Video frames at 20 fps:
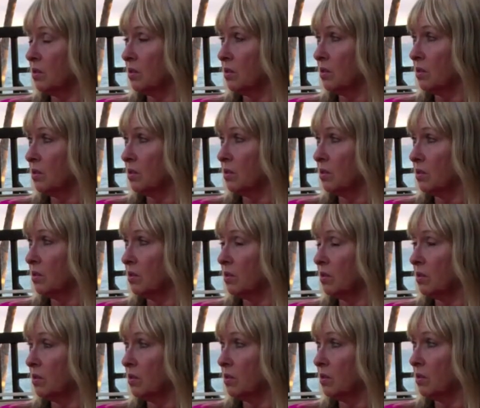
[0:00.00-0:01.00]

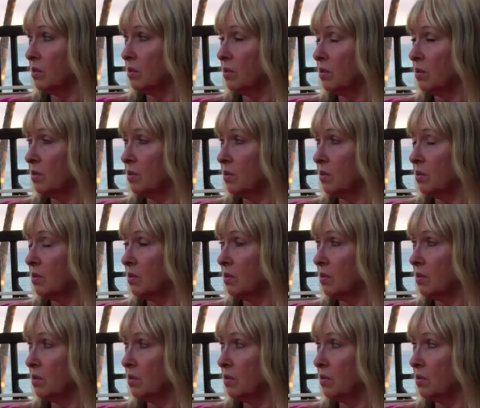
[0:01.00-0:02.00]

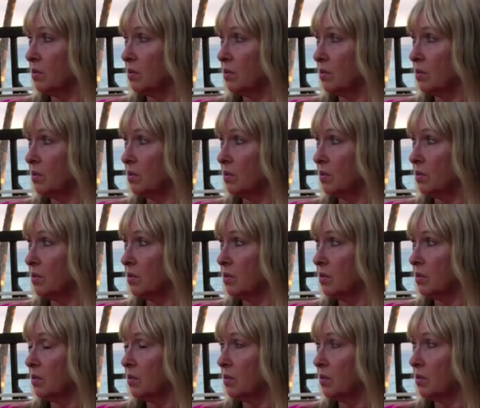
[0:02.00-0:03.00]

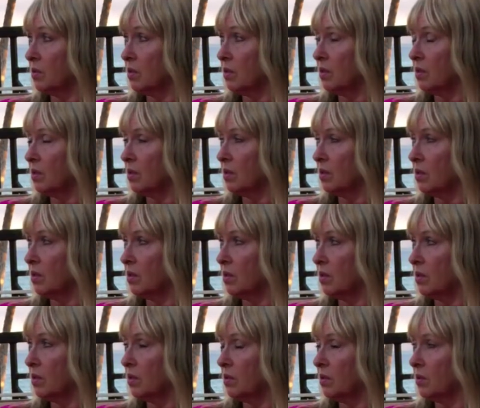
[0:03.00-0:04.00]

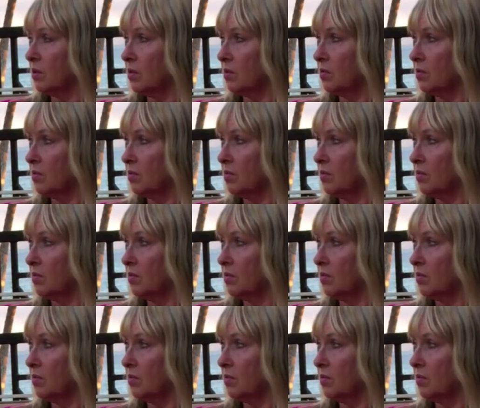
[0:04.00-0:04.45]
The person shown says nothing.